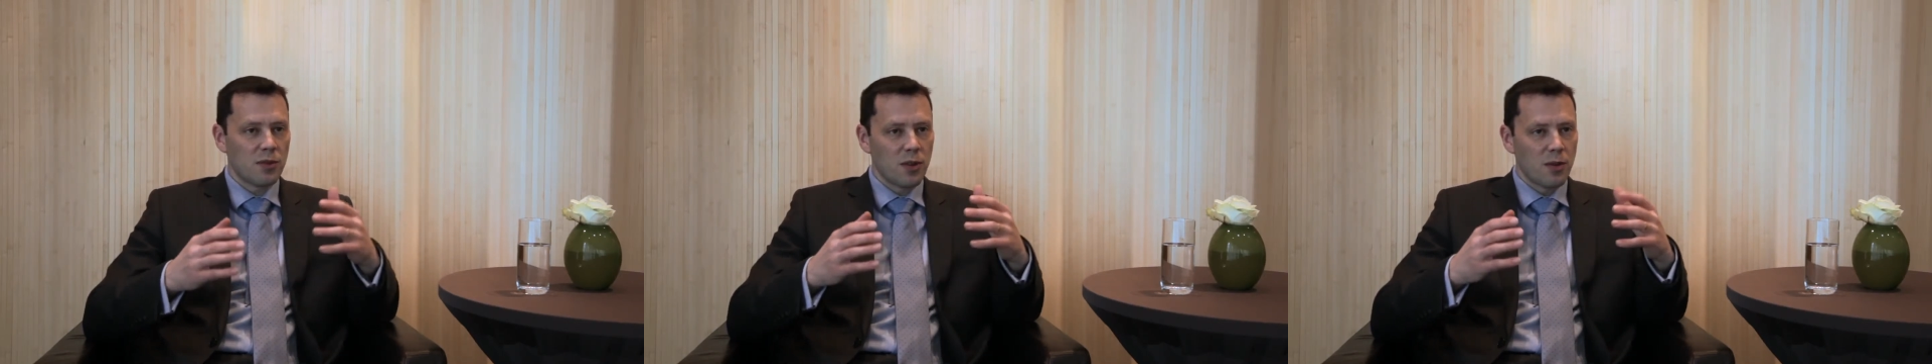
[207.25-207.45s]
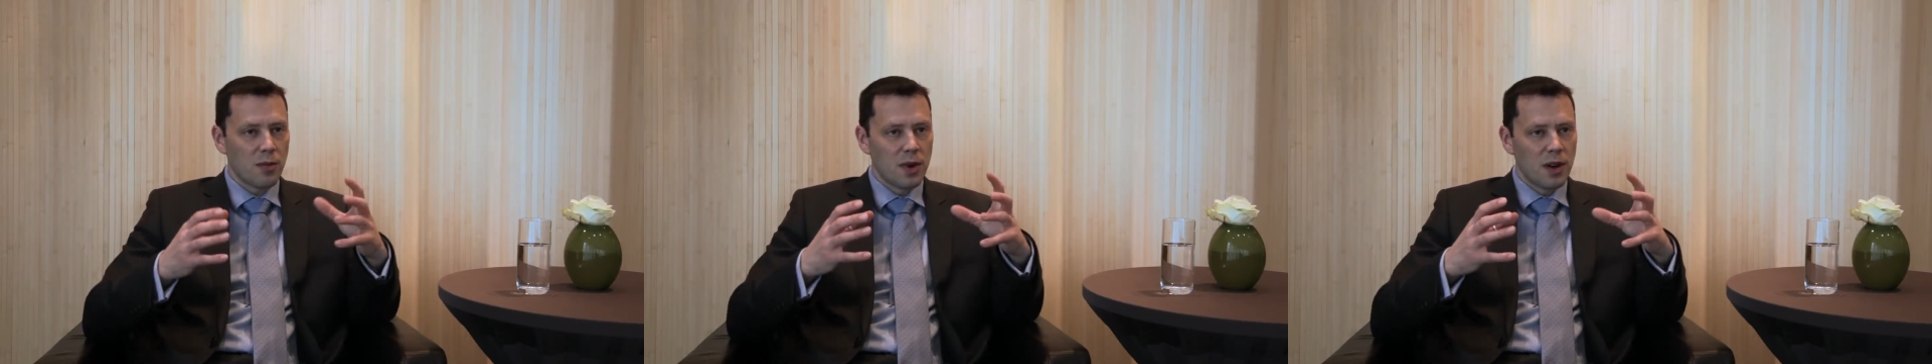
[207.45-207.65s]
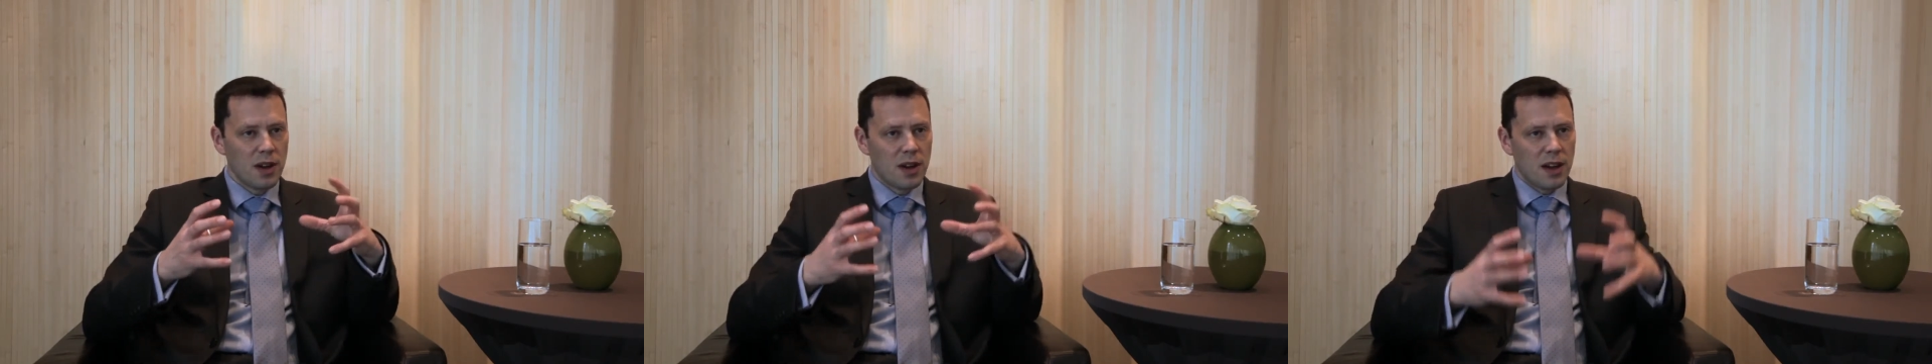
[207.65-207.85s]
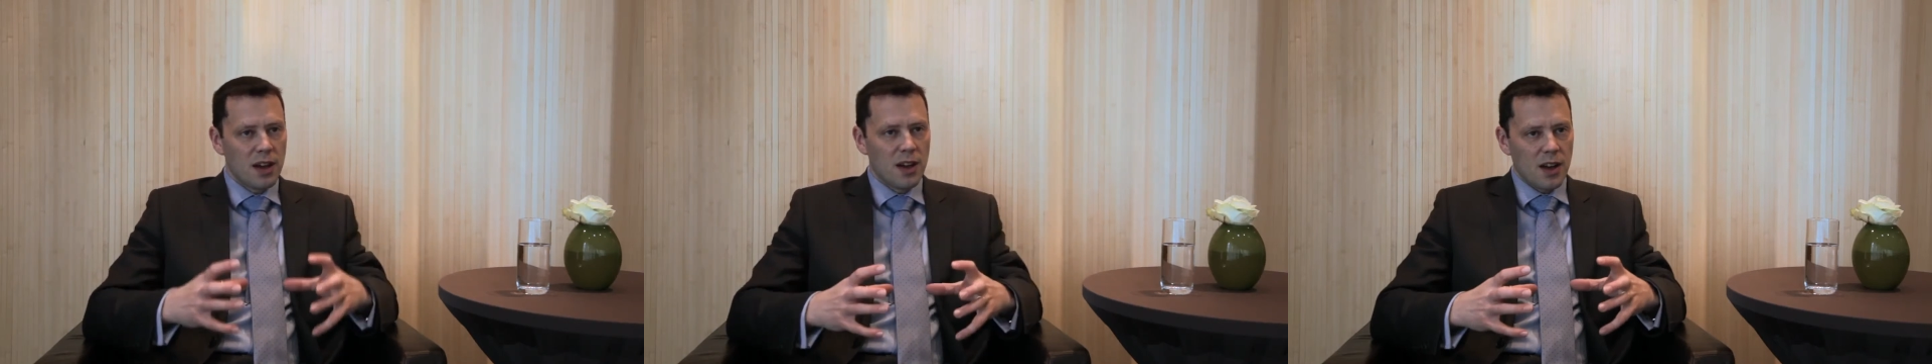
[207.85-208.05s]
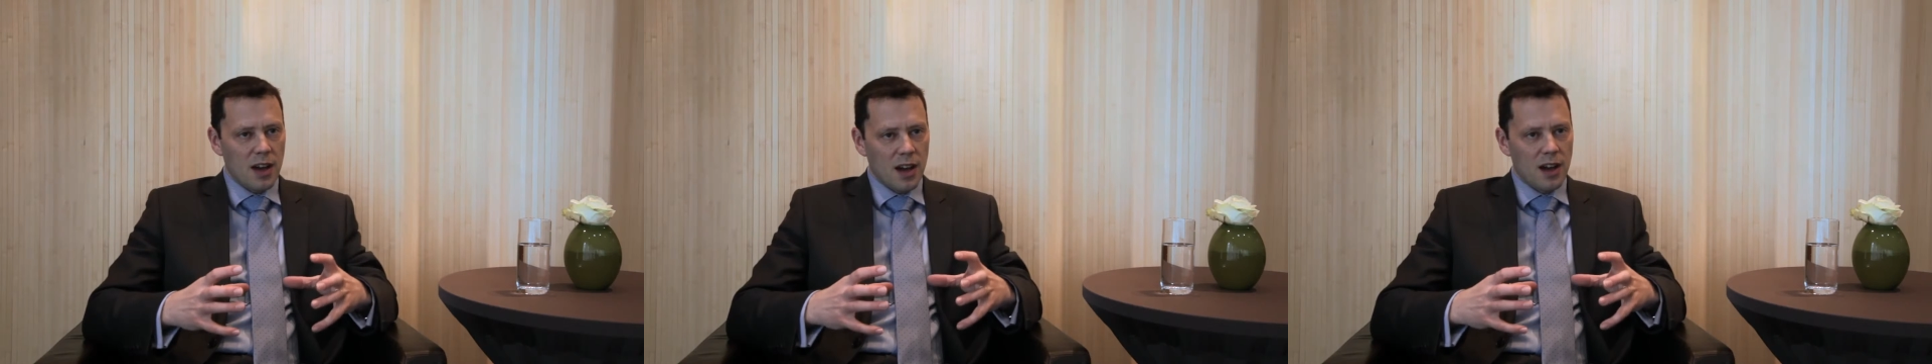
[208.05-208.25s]

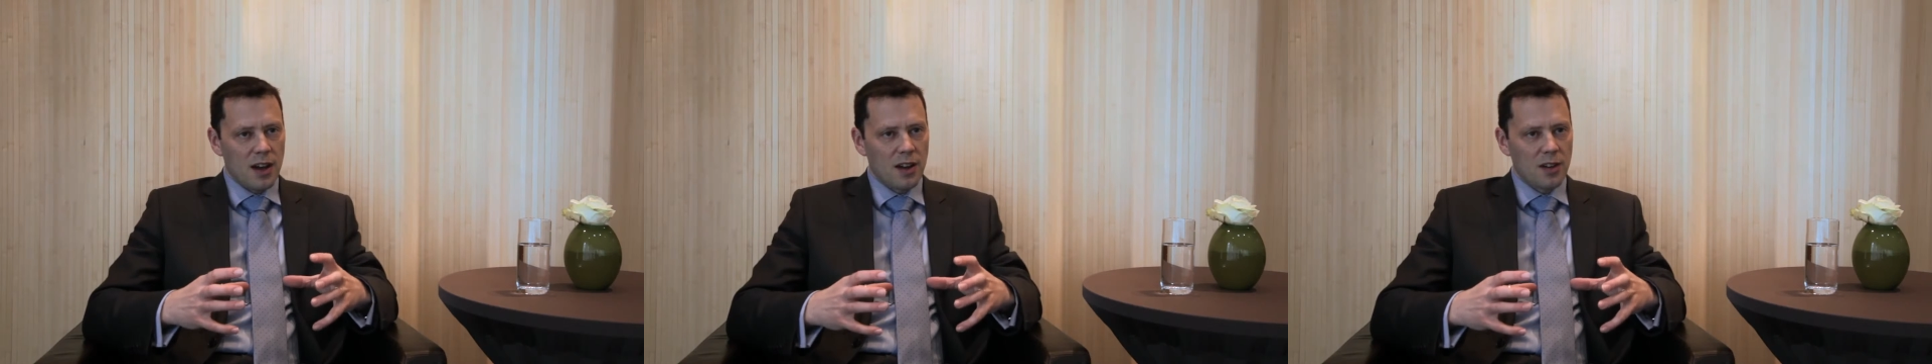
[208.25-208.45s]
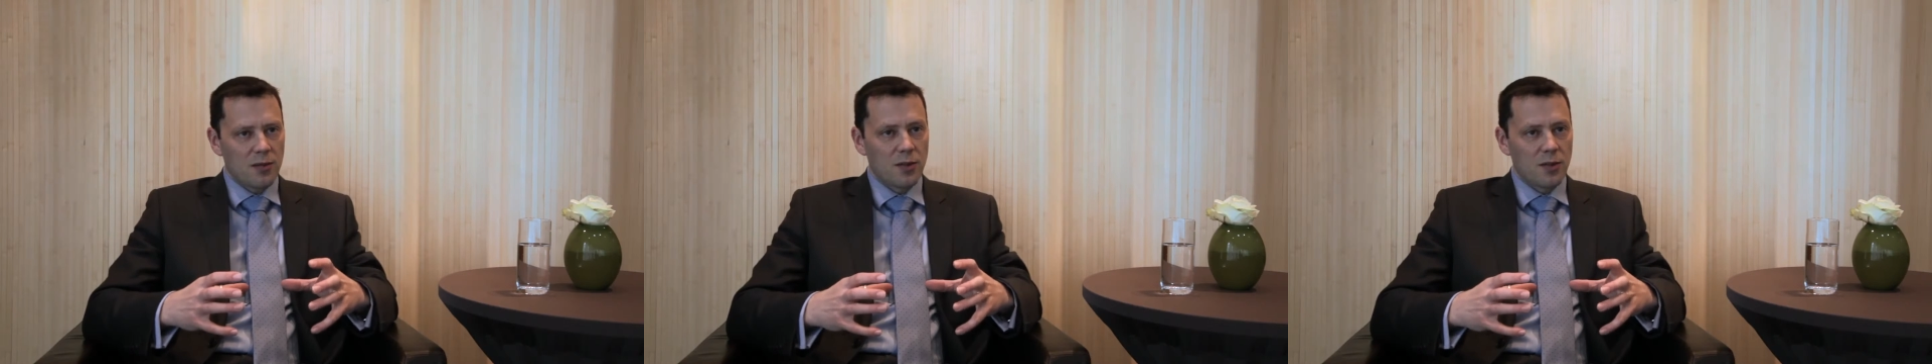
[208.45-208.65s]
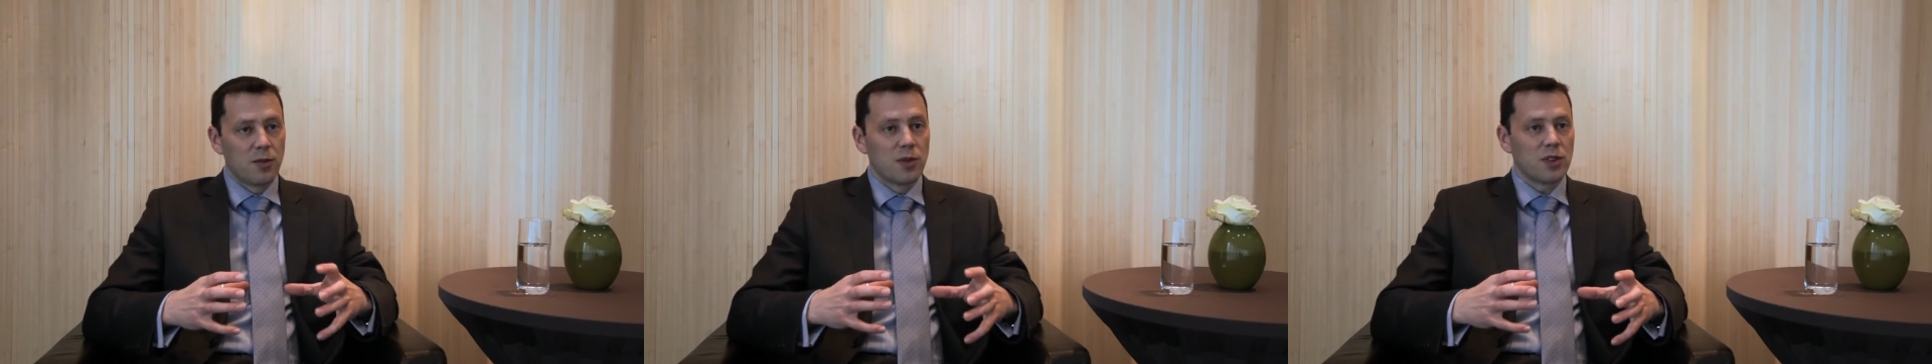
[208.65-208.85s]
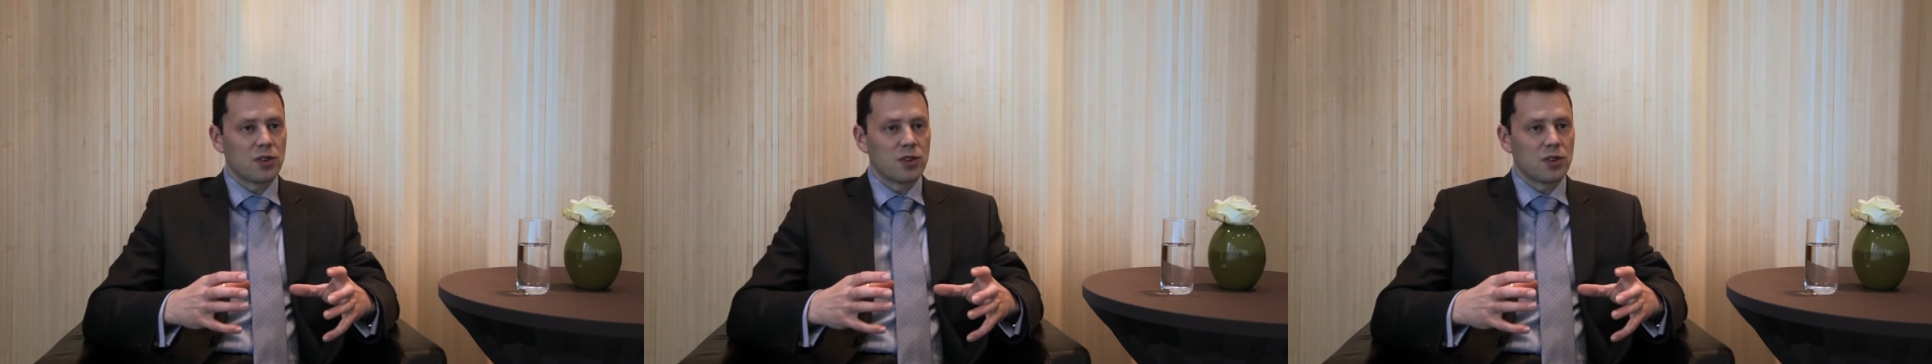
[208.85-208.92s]
from the